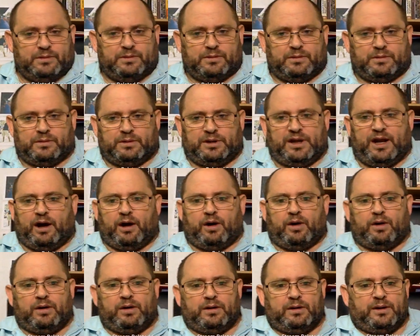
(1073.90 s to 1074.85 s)
You
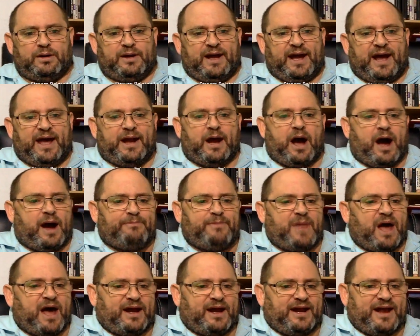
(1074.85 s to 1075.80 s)
know, and I'm
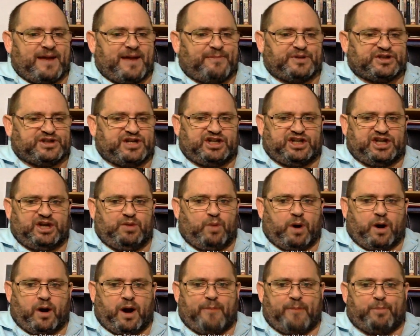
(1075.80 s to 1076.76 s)
not in that position
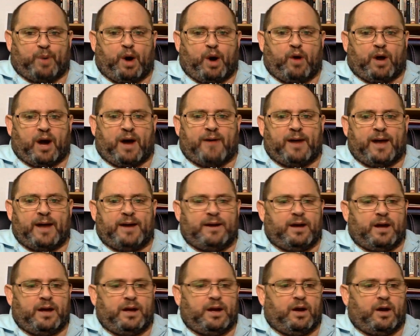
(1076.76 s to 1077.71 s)
where I'm broke.
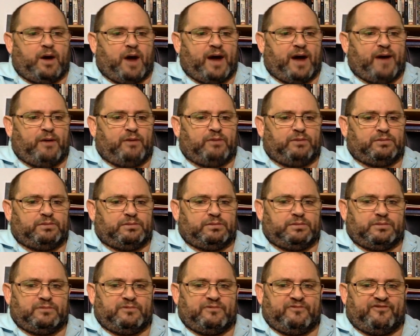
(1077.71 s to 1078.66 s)
You know, I don't
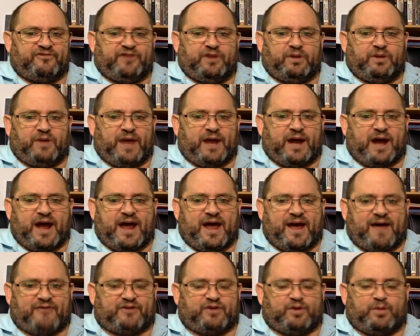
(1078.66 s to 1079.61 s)
feel like I
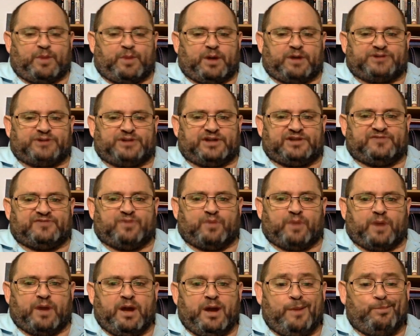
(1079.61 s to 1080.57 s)
have to apologize
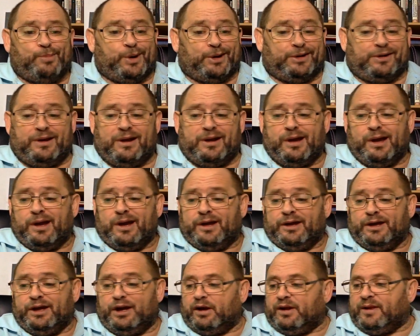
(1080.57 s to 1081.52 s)
for it. But,
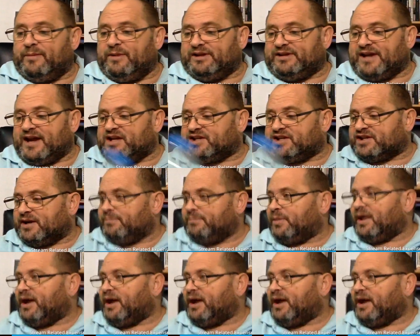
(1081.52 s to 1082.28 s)
you know, let me tell you something.